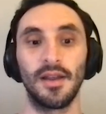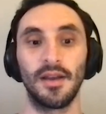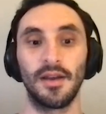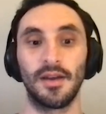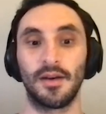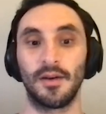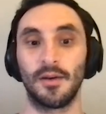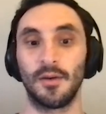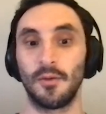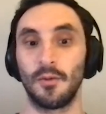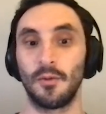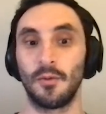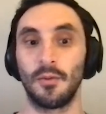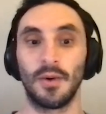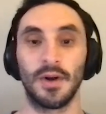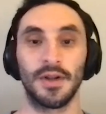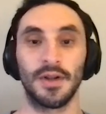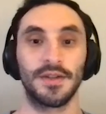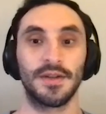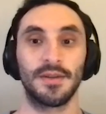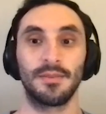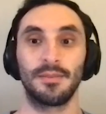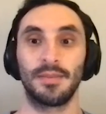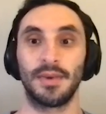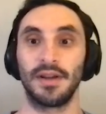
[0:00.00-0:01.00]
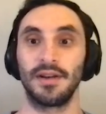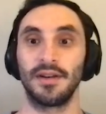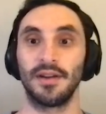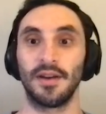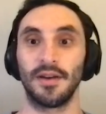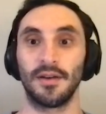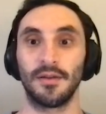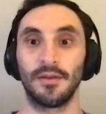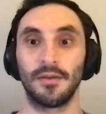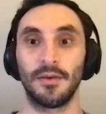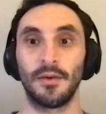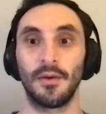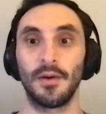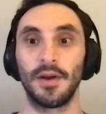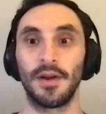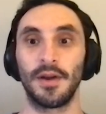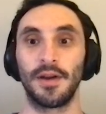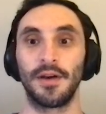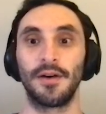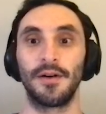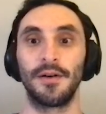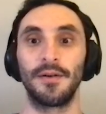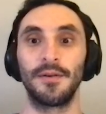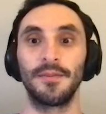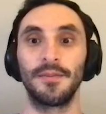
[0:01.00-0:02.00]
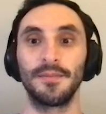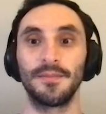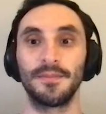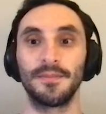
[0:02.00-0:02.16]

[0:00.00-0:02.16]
Like, what's it been like for you?